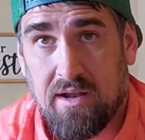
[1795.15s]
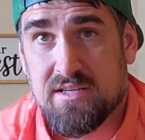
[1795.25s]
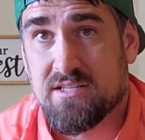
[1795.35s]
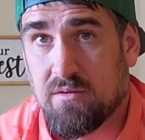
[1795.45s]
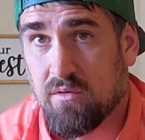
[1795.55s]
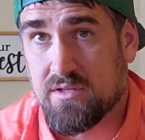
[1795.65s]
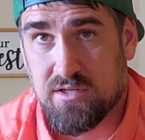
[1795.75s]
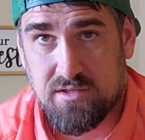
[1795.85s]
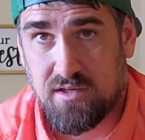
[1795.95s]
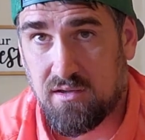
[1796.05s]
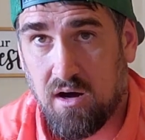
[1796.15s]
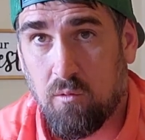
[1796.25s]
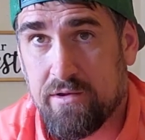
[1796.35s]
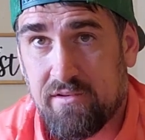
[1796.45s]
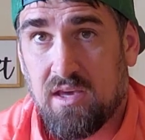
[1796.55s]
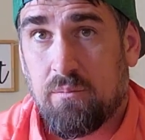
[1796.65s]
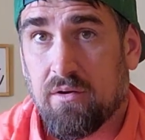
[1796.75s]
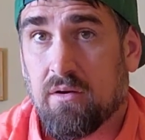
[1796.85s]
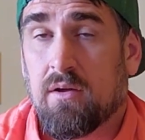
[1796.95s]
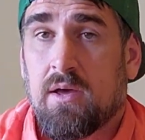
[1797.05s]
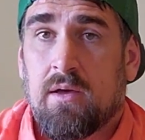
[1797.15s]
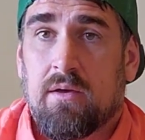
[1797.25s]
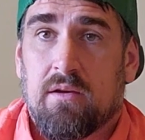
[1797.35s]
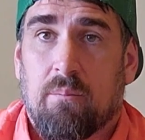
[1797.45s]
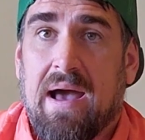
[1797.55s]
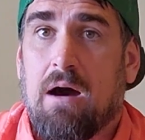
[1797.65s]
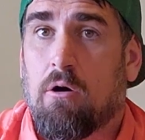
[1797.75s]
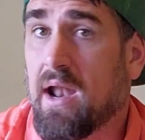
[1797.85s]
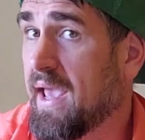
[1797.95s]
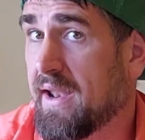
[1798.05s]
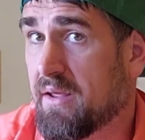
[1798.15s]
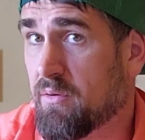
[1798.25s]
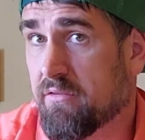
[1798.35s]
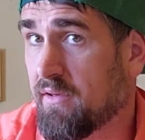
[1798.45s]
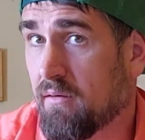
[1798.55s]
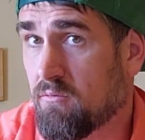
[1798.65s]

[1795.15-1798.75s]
just always keep your power at 80%,